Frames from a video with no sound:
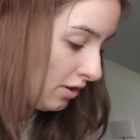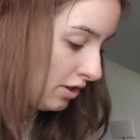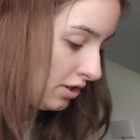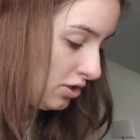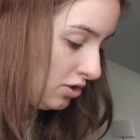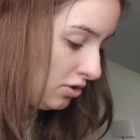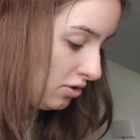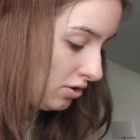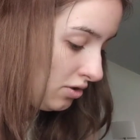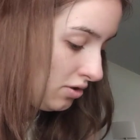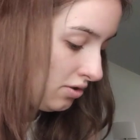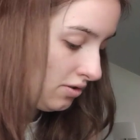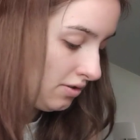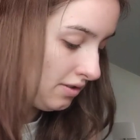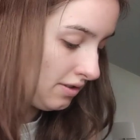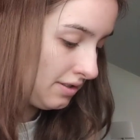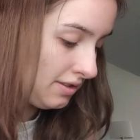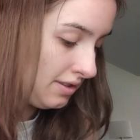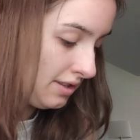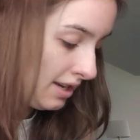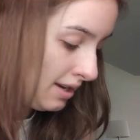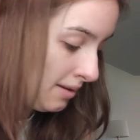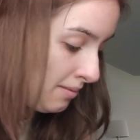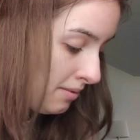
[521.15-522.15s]
But you could do the
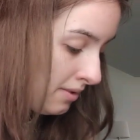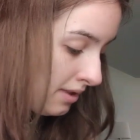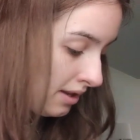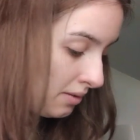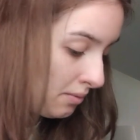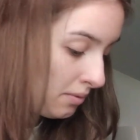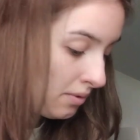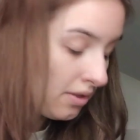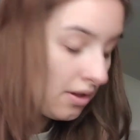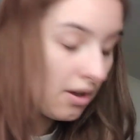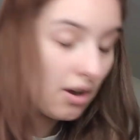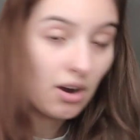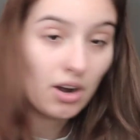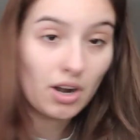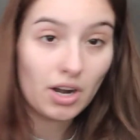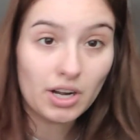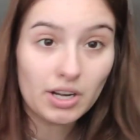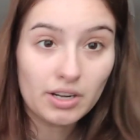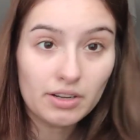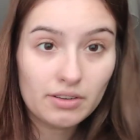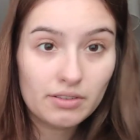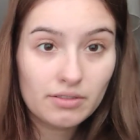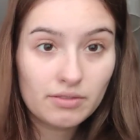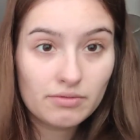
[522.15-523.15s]
same thing with
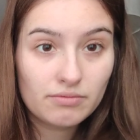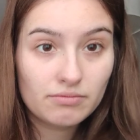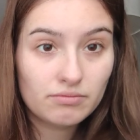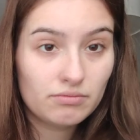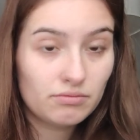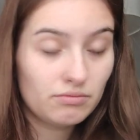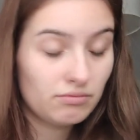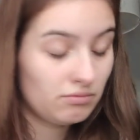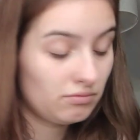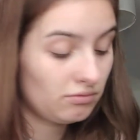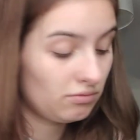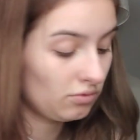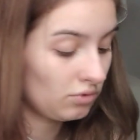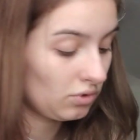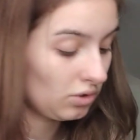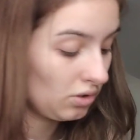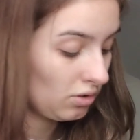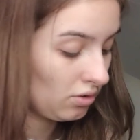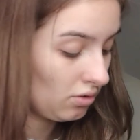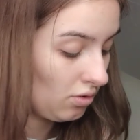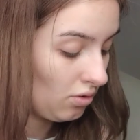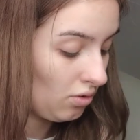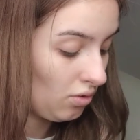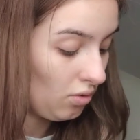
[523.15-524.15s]
art,
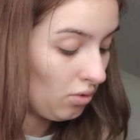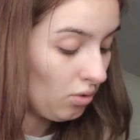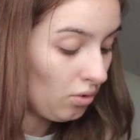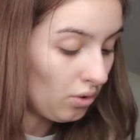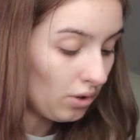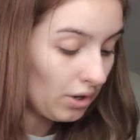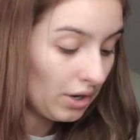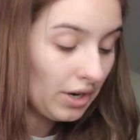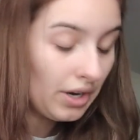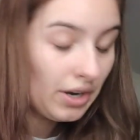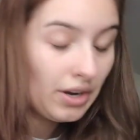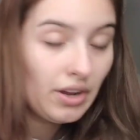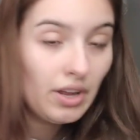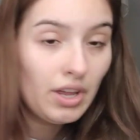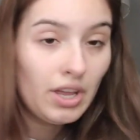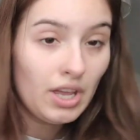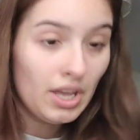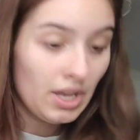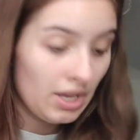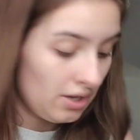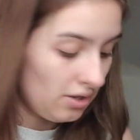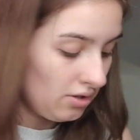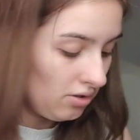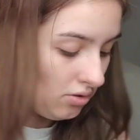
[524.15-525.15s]
or
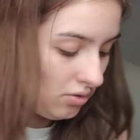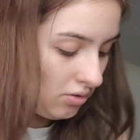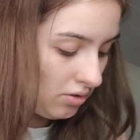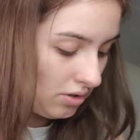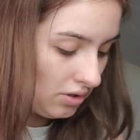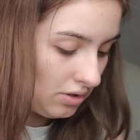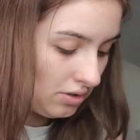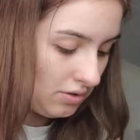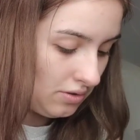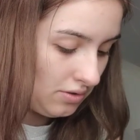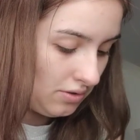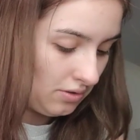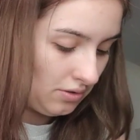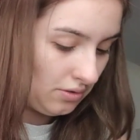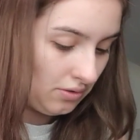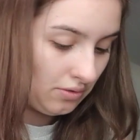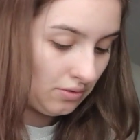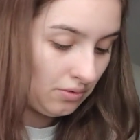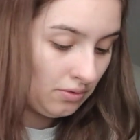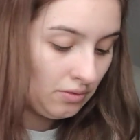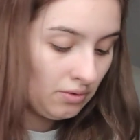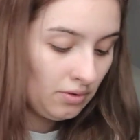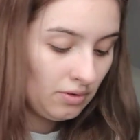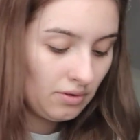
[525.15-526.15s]
you could
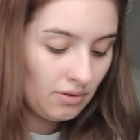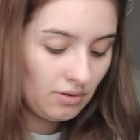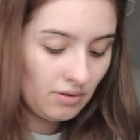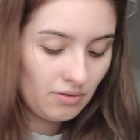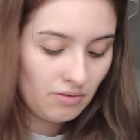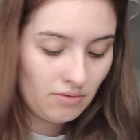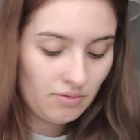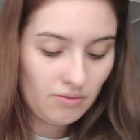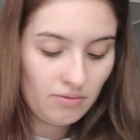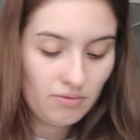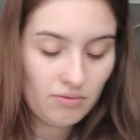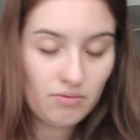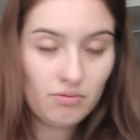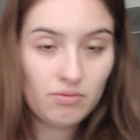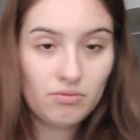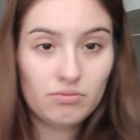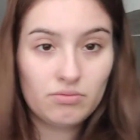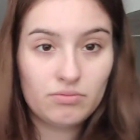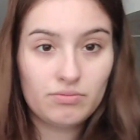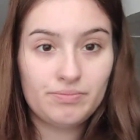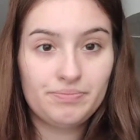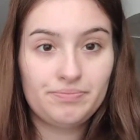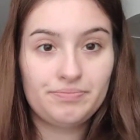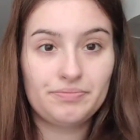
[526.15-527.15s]
do, I'm
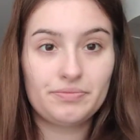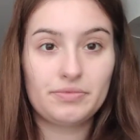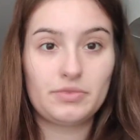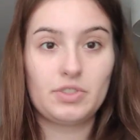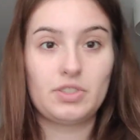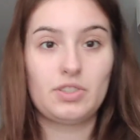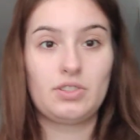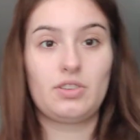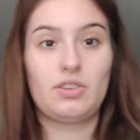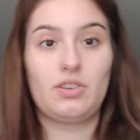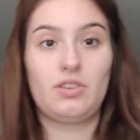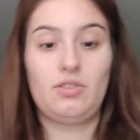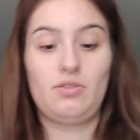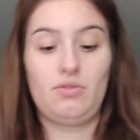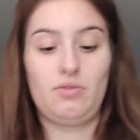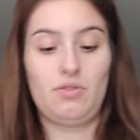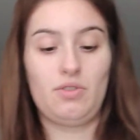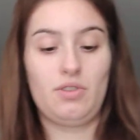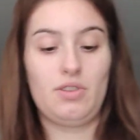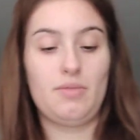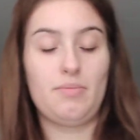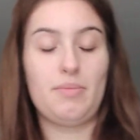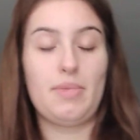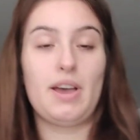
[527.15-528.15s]
just going to do
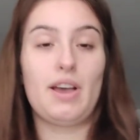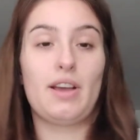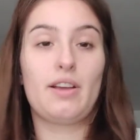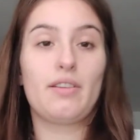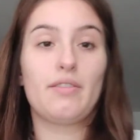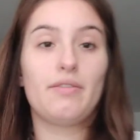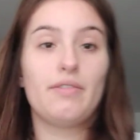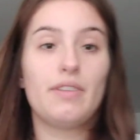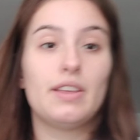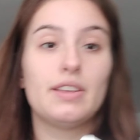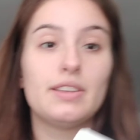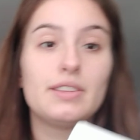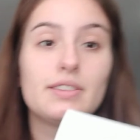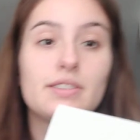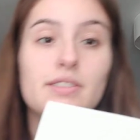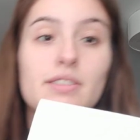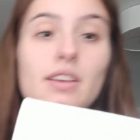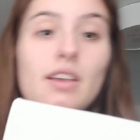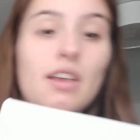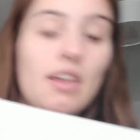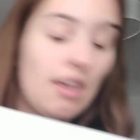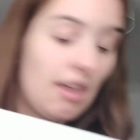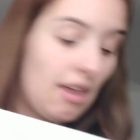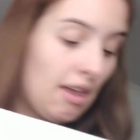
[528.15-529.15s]
it on the back of this.